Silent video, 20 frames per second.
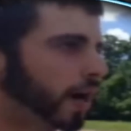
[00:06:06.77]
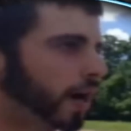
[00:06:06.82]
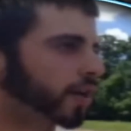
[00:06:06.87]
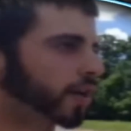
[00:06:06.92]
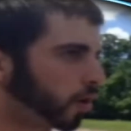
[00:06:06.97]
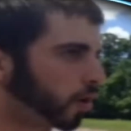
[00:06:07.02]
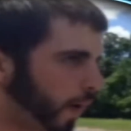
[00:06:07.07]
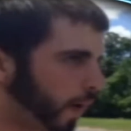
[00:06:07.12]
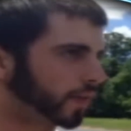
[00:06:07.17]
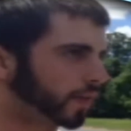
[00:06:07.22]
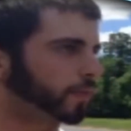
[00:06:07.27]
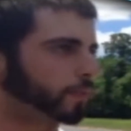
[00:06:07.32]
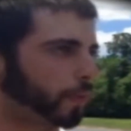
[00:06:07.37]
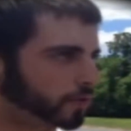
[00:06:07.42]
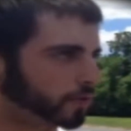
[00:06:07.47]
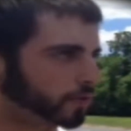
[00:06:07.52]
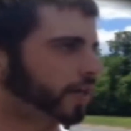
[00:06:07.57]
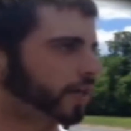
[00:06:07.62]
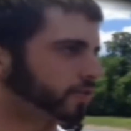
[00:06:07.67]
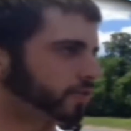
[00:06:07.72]
was just trying to
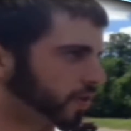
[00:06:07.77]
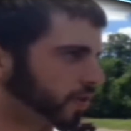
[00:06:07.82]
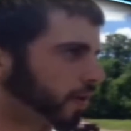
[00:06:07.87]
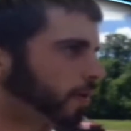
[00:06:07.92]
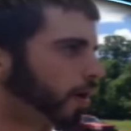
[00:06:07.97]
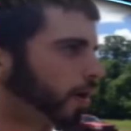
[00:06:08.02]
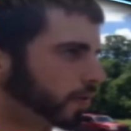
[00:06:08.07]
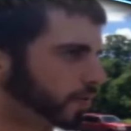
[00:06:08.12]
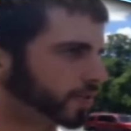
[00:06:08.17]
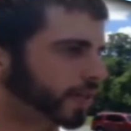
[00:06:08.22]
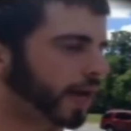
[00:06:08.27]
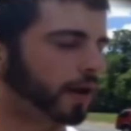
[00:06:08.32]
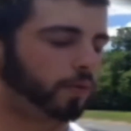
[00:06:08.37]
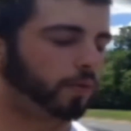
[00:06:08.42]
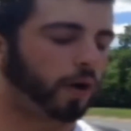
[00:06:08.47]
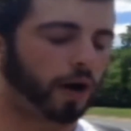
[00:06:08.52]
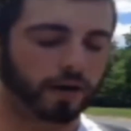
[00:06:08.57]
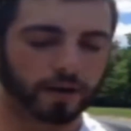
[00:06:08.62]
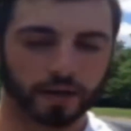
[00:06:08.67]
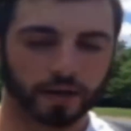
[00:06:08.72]
go around the protesters that
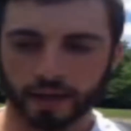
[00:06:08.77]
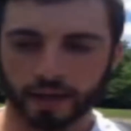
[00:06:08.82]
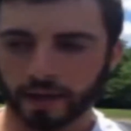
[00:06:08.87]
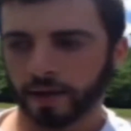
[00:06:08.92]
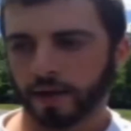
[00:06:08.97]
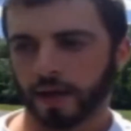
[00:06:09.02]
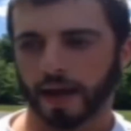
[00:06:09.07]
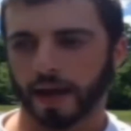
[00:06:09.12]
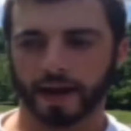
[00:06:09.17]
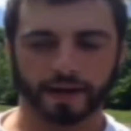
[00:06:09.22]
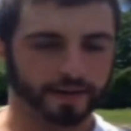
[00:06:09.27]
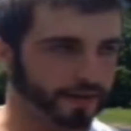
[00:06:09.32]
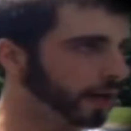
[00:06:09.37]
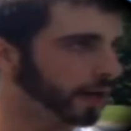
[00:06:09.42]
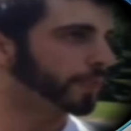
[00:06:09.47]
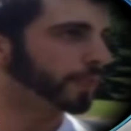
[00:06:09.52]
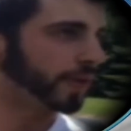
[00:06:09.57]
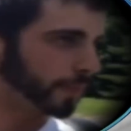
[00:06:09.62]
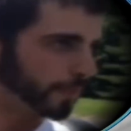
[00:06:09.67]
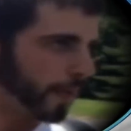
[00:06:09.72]
were on the sidewalk
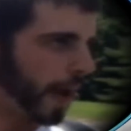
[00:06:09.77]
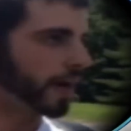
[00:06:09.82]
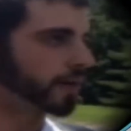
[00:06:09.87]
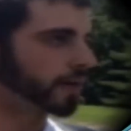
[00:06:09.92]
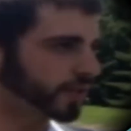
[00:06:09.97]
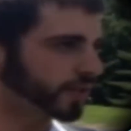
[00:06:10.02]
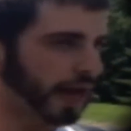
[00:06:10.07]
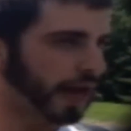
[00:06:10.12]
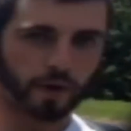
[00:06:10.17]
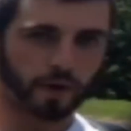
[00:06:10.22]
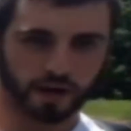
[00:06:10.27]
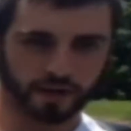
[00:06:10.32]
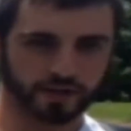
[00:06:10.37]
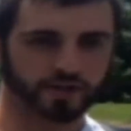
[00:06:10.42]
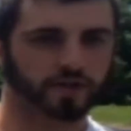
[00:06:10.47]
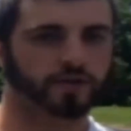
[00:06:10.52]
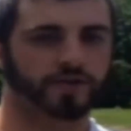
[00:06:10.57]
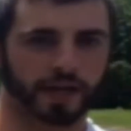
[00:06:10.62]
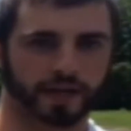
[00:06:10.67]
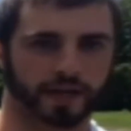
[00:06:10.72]
and get get back
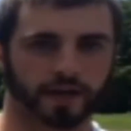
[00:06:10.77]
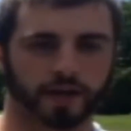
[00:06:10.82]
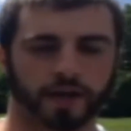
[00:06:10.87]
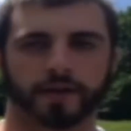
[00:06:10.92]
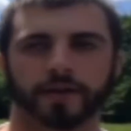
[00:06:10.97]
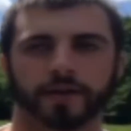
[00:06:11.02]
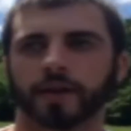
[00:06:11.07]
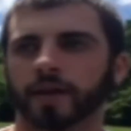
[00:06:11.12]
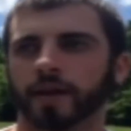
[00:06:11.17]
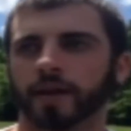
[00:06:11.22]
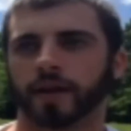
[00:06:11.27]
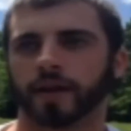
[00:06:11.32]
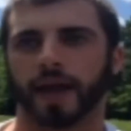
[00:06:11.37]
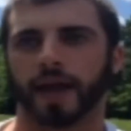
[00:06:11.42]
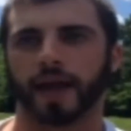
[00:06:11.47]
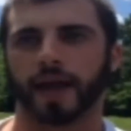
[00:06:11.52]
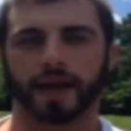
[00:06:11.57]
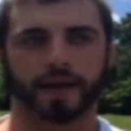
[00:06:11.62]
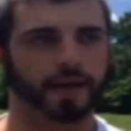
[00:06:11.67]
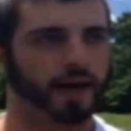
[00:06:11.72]
on the sidewalk as soon as I
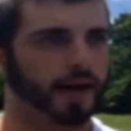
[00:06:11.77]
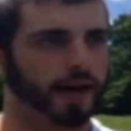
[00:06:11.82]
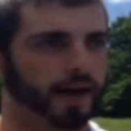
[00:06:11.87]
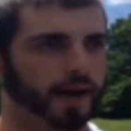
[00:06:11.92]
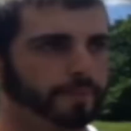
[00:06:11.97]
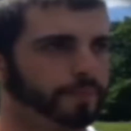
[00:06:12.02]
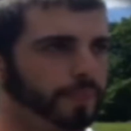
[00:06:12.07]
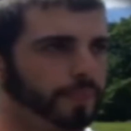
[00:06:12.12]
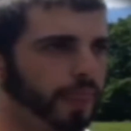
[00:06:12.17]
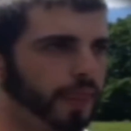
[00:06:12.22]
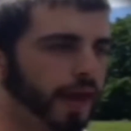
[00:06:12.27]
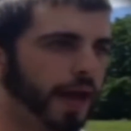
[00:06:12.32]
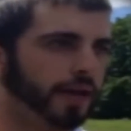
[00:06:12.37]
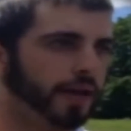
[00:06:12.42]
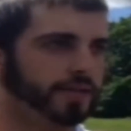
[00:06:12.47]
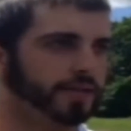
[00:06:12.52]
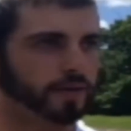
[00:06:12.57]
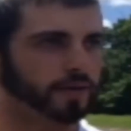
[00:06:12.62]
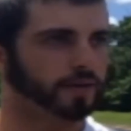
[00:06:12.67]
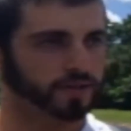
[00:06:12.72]
could. And
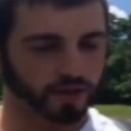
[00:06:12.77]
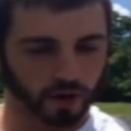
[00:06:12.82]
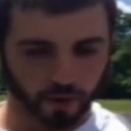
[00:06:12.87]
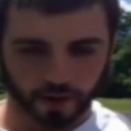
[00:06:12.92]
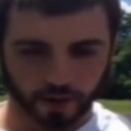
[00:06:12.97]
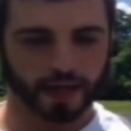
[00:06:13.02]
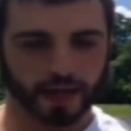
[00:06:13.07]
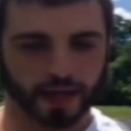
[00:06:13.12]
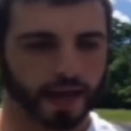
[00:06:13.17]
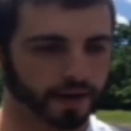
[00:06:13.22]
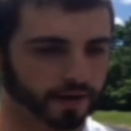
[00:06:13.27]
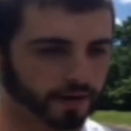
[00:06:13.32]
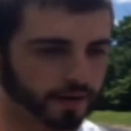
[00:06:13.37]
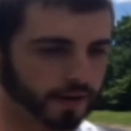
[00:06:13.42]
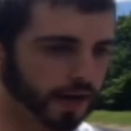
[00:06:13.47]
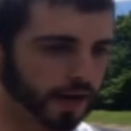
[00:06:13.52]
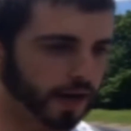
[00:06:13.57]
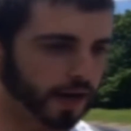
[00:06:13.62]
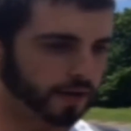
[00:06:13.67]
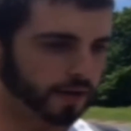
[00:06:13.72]
um, as I was
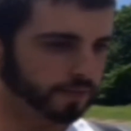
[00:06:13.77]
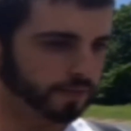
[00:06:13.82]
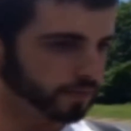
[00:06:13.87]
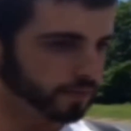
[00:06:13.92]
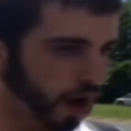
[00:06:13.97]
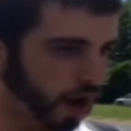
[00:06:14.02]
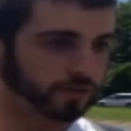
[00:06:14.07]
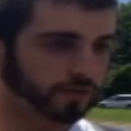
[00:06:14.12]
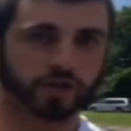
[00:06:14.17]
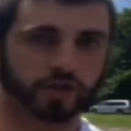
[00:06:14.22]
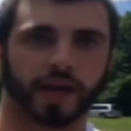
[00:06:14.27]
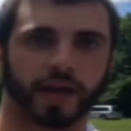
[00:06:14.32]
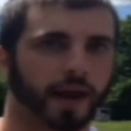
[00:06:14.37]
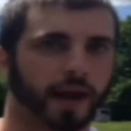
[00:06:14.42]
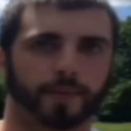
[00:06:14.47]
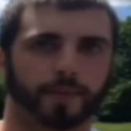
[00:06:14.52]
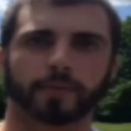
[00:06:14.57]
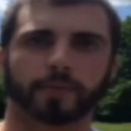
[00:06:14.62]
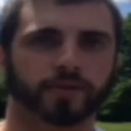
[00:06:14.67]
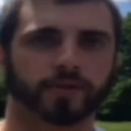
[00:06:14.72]
doing that, uh,
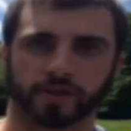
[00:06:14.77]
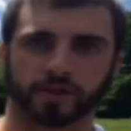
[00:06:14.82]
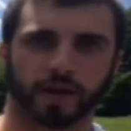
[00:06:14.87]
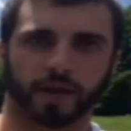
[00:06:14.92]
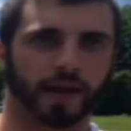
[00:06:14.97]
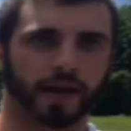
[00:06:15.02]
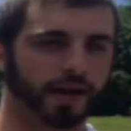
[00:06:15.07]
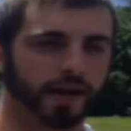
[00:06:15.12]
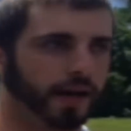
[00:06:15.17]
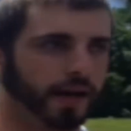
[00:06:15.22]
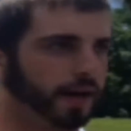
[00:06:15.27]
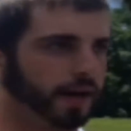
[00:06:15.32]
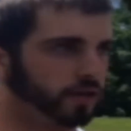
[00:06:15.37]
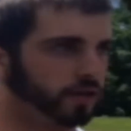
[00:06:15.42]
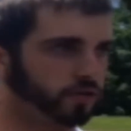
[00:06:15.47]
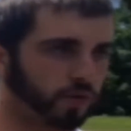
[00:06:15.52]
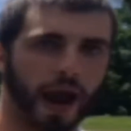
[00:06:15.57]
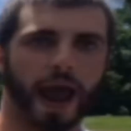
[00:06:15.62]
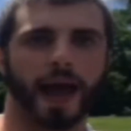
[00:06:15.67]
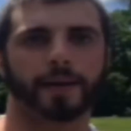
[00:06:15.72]
officer came up
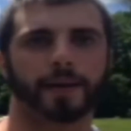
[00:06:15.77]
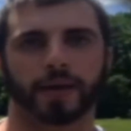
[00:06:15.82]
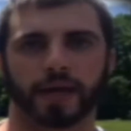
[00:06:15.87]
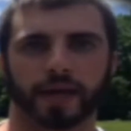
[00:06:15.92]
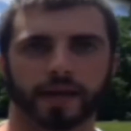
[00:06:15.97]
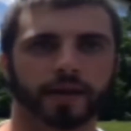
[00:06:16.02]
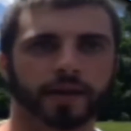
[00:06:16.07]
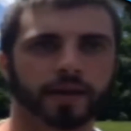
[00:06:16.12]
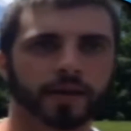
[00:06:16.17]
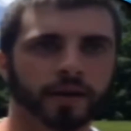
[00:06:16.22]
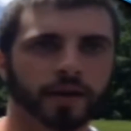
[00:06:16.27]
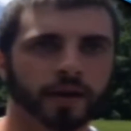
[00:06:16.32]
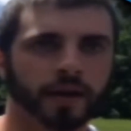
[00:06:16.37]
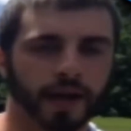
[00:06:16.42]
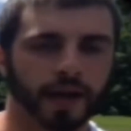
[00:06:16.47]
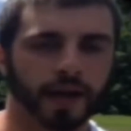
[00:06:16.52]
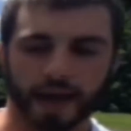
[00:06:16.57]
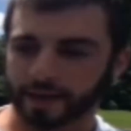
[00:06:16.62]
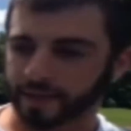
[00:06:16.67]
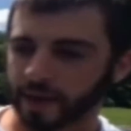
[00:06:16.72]
and uh, grabbed
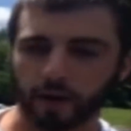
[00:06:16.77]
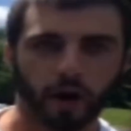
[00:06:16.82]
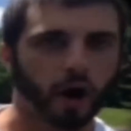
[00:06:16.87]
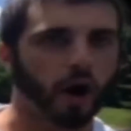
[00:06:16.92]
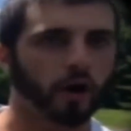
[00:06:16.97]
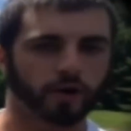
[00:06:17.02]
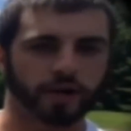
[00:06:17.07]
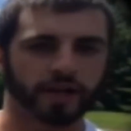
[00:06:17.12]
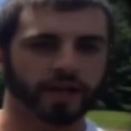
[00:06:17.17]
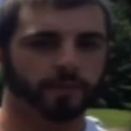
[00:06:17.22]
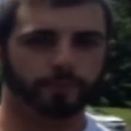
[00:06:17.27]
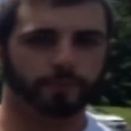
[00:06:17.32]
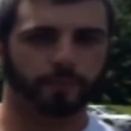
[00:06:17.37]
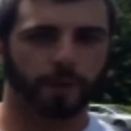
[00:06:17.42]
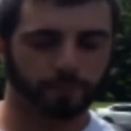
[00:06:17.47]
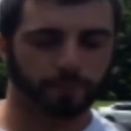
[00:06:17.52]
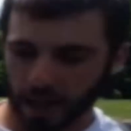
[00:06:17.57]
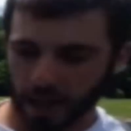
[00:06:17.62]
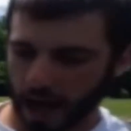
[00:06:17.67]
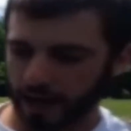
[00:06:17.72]
me they're
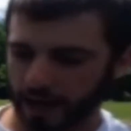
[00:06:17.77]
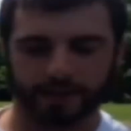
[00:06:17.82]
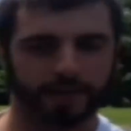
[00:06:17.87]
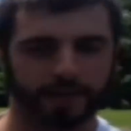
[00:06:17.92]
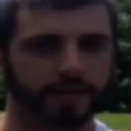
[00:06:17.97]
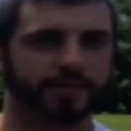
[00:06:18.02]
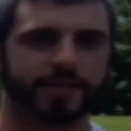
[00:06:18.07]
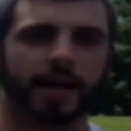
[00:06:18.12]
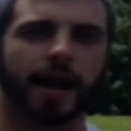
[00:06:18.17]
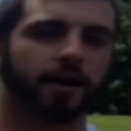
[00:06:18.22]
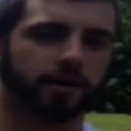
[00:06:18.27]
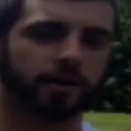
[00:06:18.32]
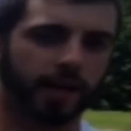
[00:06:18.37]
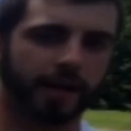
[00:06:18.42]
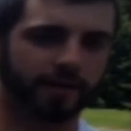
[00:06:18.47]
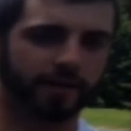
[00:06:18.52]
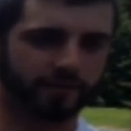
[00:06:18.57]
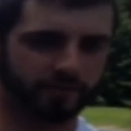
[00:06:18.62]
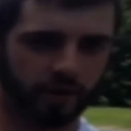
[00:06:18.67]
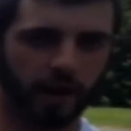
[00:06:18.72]
already in, uh, blocking
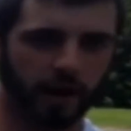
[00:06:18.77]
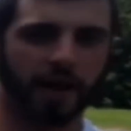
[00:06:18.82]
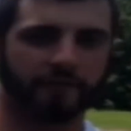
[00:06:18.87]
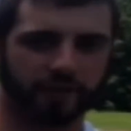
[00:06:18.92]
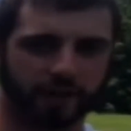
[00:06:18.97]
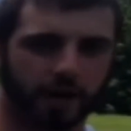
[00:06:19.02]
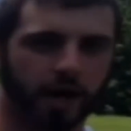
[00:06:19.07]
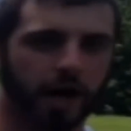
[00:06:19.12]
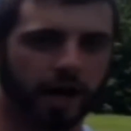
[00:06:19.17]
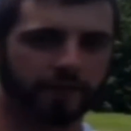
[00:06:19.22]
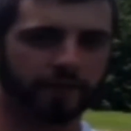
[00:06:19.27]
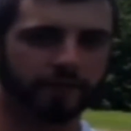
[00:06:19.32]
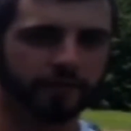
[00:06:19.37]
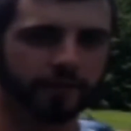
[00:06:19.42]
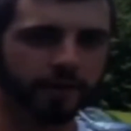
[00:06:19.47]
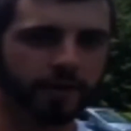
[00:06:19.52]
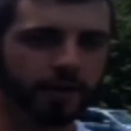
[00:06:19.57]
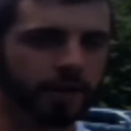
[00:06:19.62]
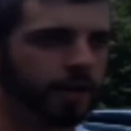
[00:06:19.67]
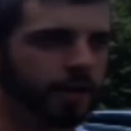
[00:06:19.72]
the entire lane of
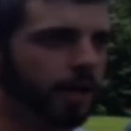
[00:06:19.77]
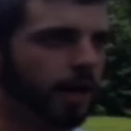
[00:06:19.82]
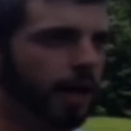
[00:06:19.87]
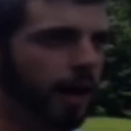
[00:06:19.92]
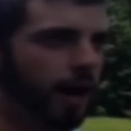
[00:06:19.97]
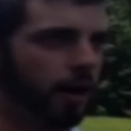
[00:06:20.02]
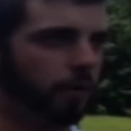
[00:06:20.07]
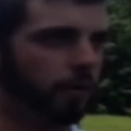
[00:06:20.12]
traffic off.